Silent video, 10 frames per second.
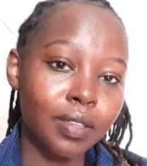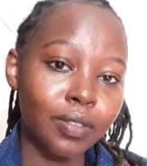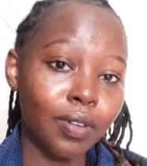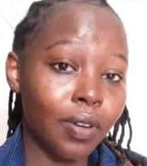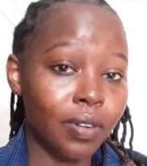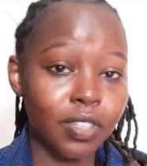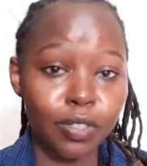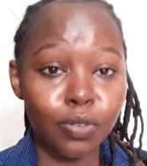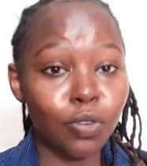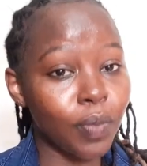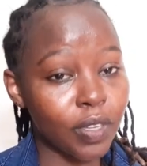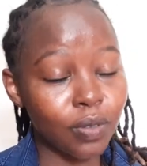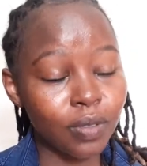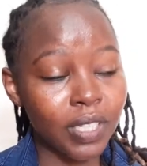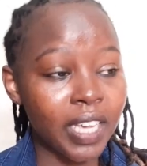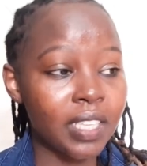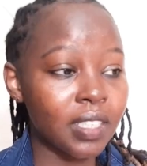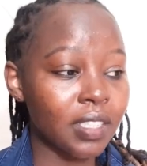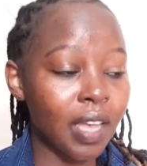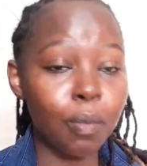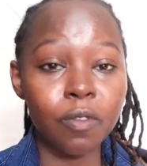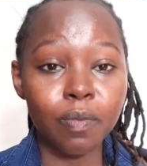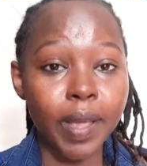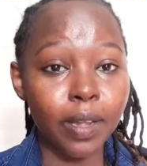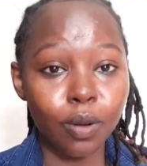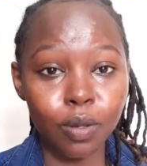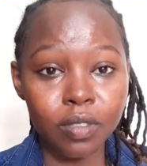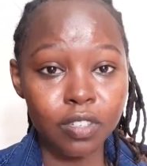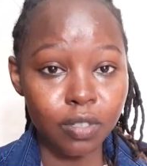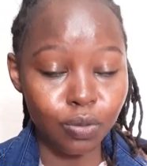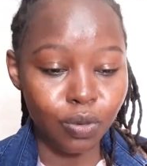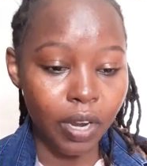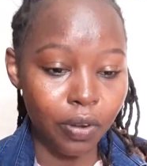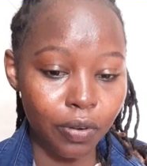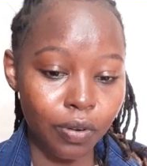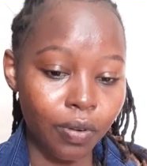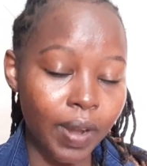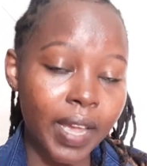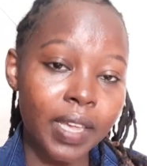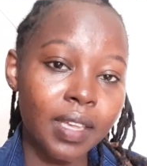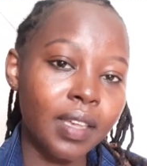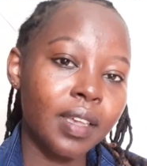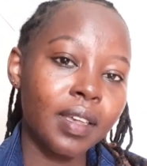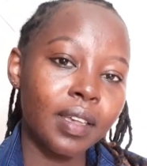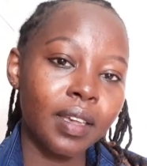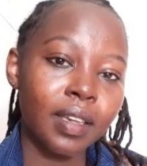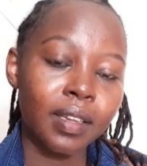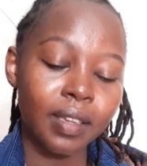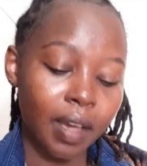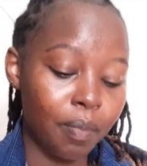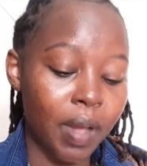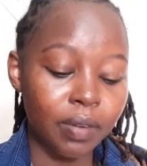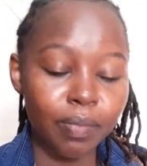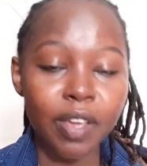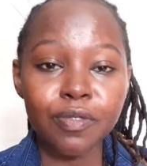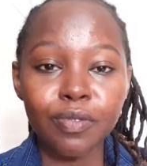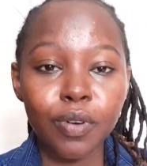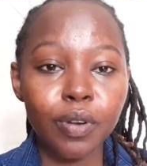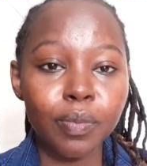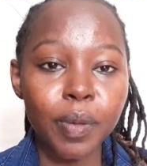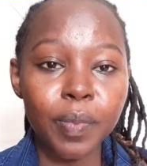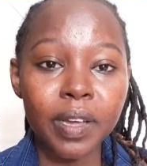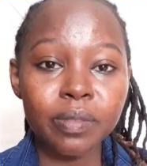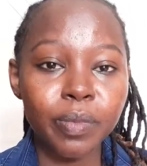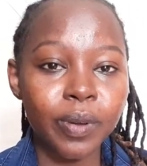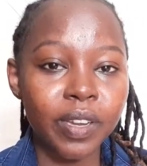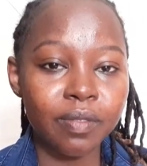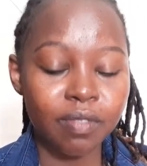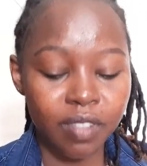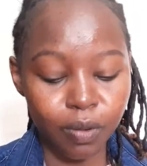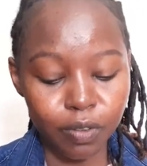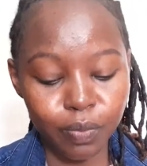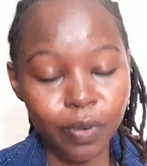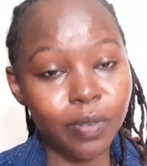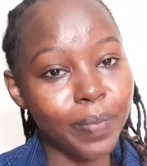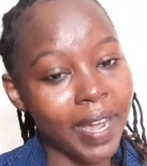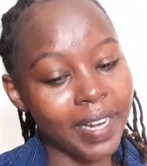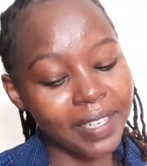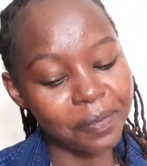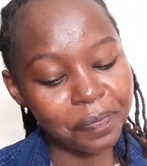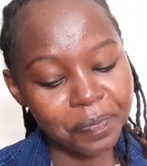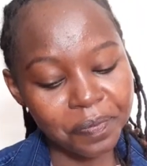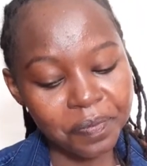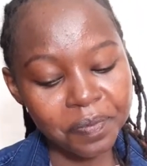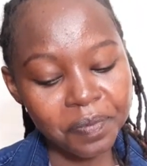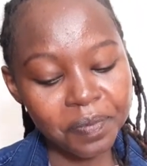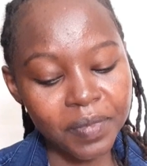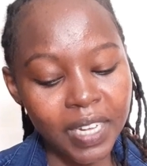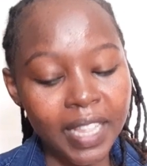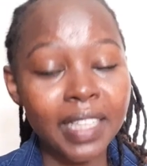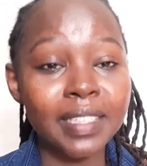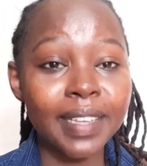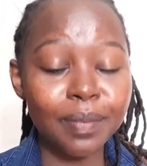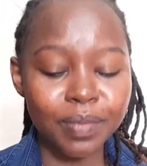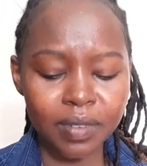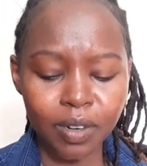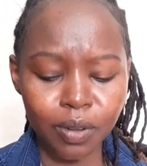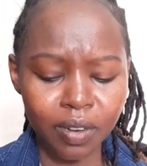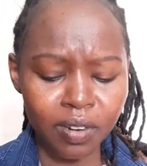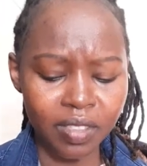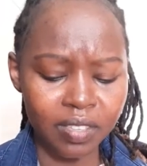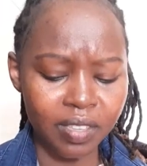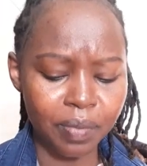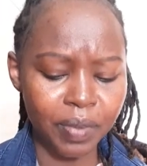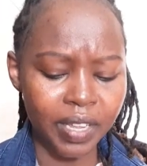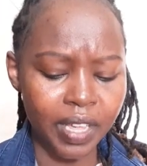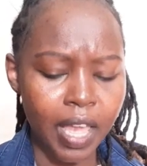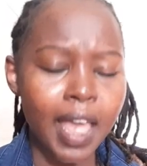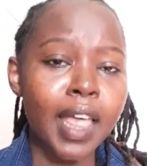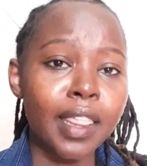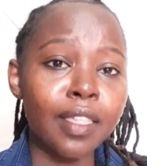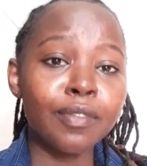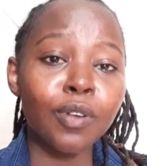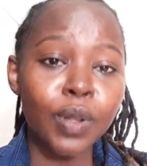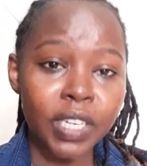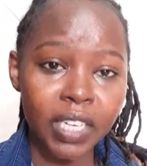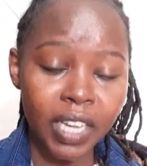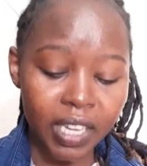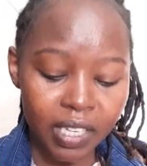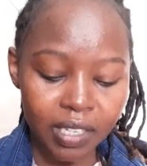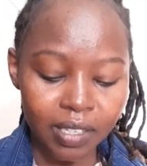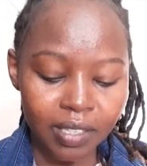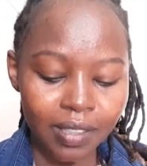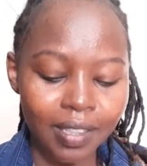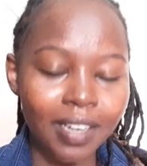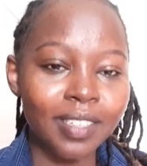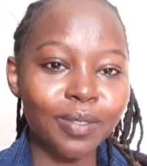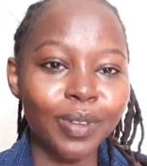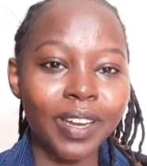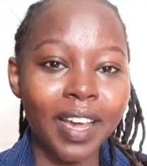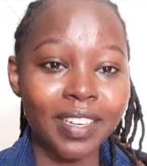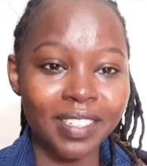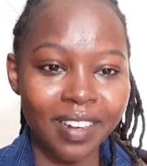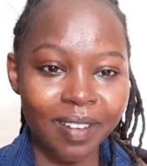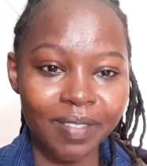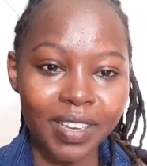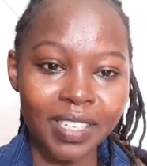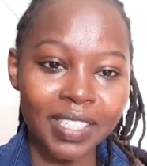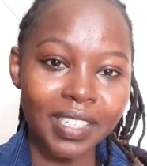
So she took my suitcase, some of my clothes she took, I don't know why. Yeah, but my phone, my passport, everything was brought back. And the same, no, not the same day, the following day, that is when I traveled.